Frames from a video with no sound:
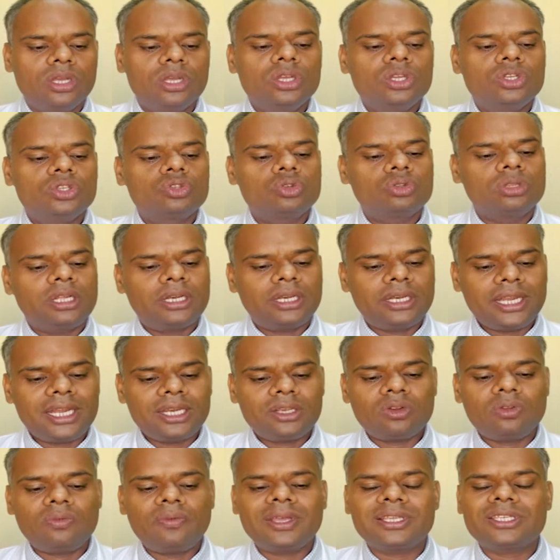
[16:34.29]
So the rate
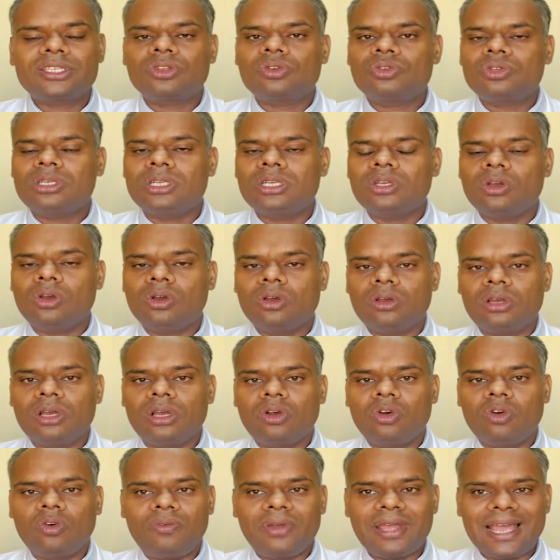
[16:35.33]
of excretion
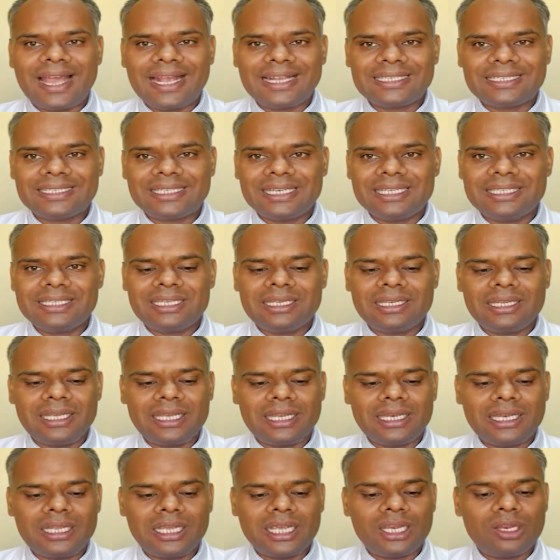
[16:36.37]

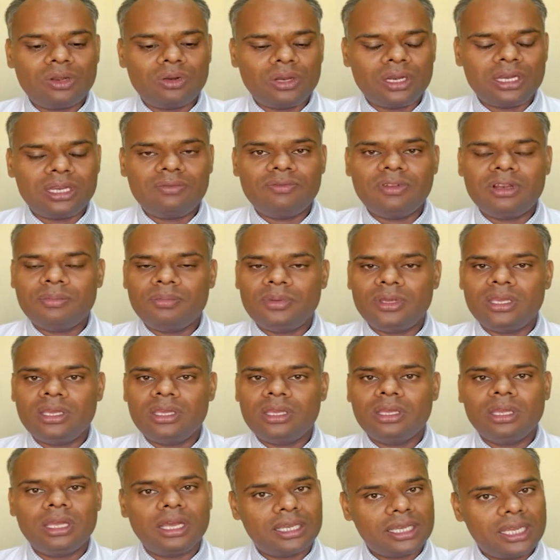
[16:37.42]
in inulin will
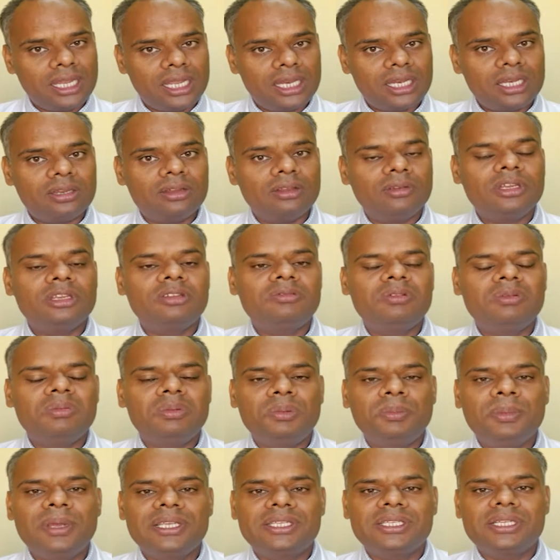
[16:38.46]
be, again, it will be
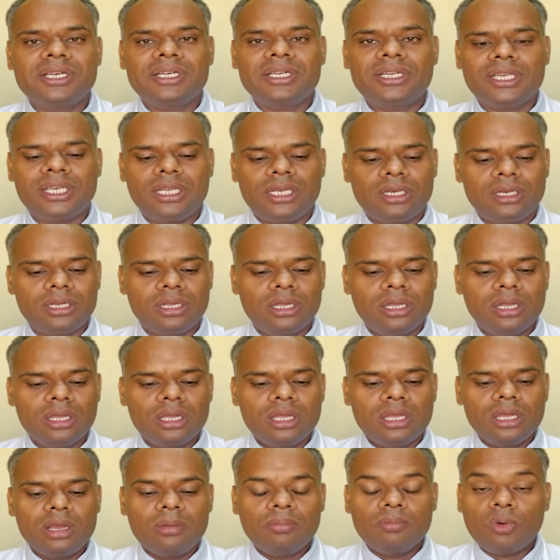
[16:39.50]
measured in
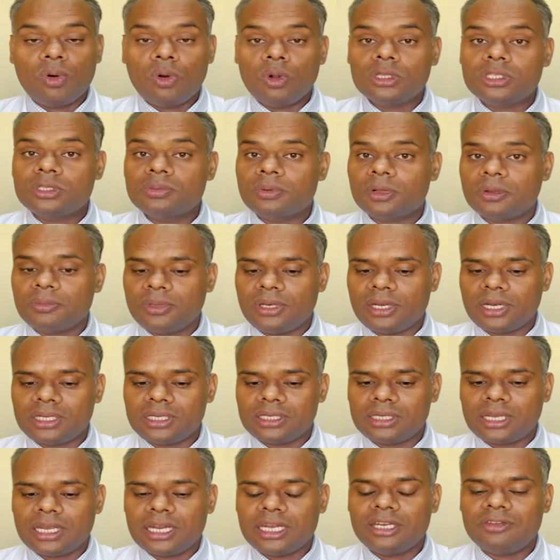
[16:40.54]
moles per
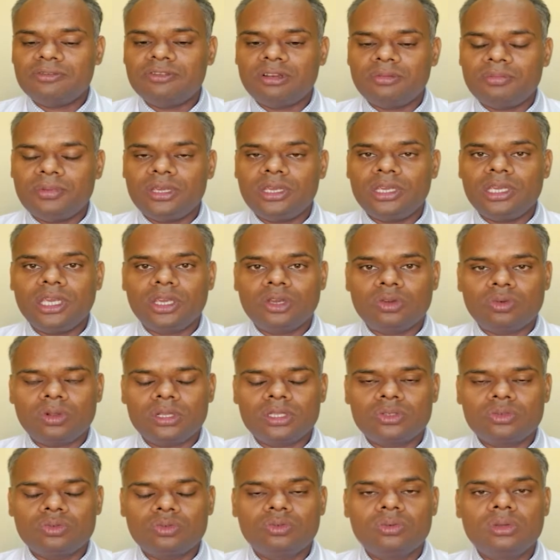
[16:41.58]
minute, and it will be equals
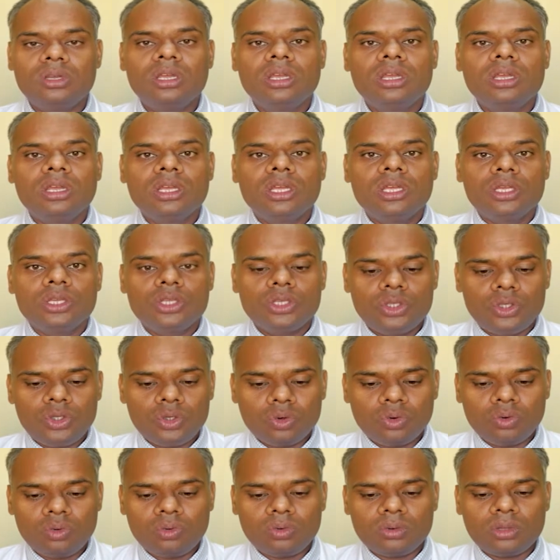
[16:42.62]
to
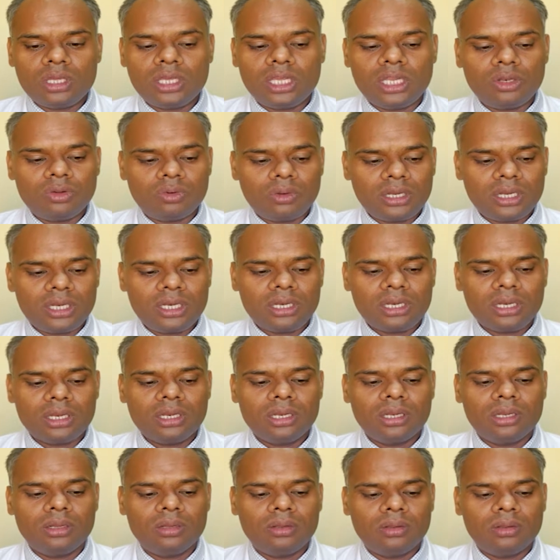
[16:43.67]
U inulin,